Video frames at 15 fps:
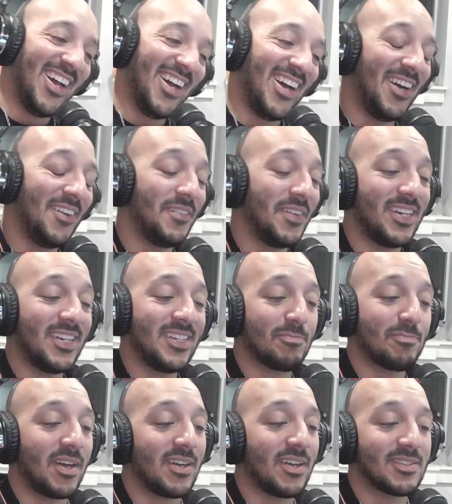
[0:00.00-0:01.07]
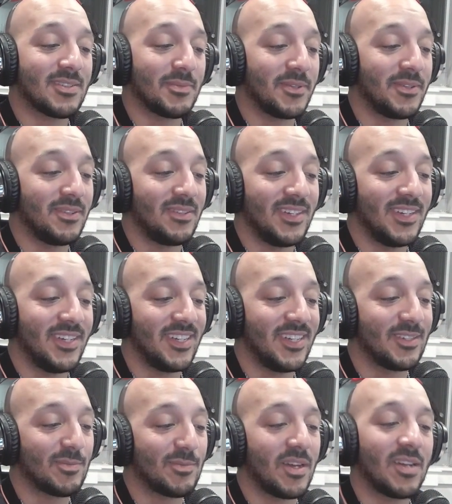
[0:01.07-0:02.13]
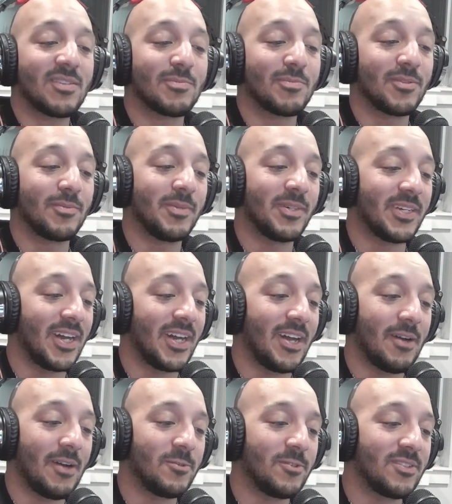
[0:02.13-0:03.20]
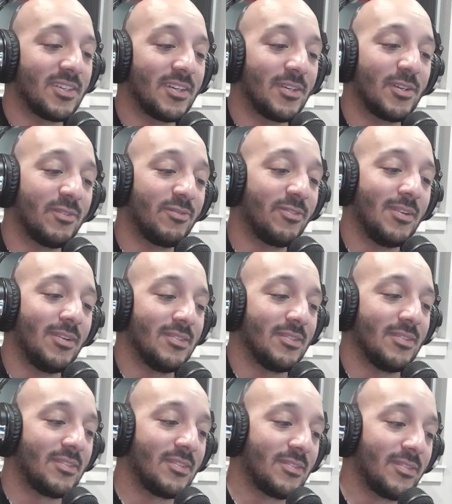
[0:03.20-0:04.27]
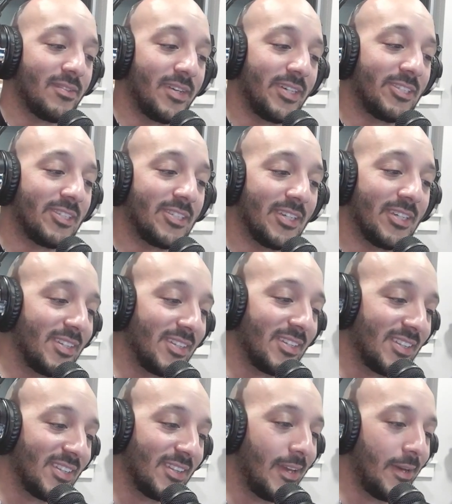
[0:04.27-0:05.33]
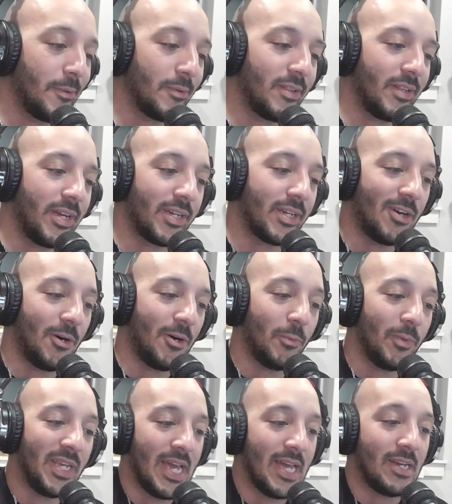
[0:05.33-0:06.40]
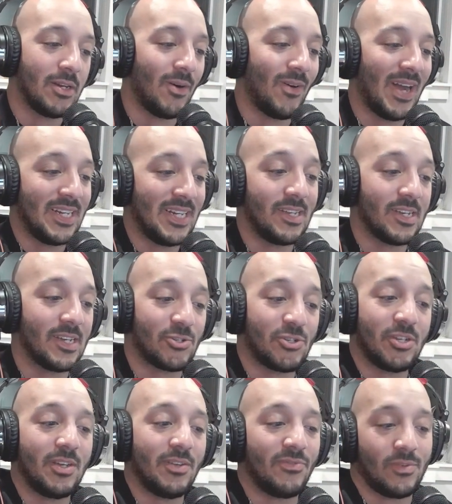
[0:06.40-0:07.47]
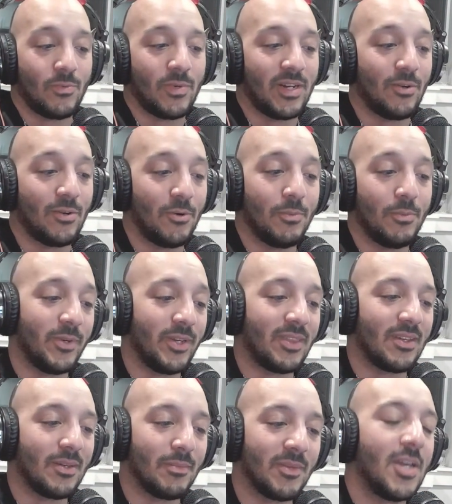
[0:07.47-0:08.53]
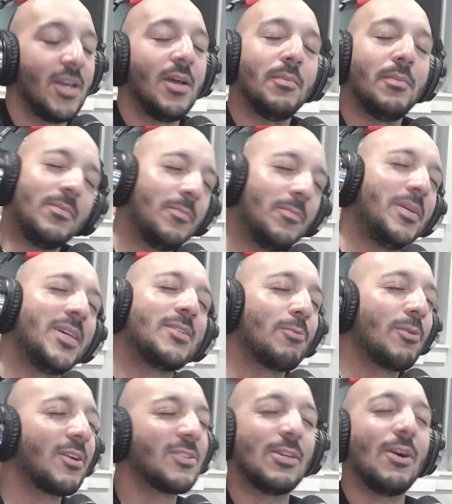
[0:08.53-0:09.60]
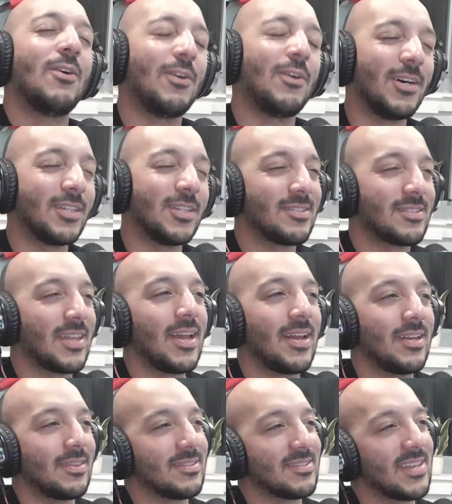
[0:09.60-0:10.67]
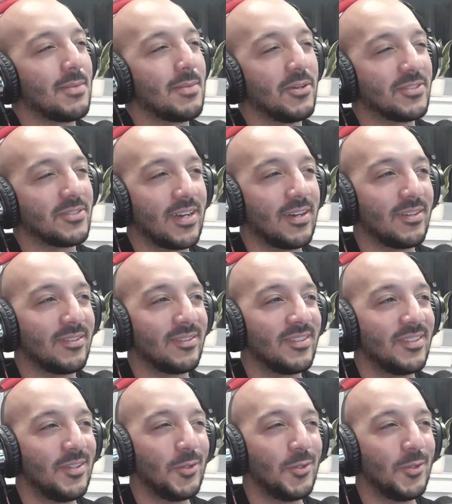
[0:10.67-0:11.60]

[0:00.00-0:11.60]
I mean, it's possible. It is possible, but I will say her friends and sister ain't shit. They were like, oh, we had no idea she even went home with him. Bitch, weren't y'all all staying at the same hotel?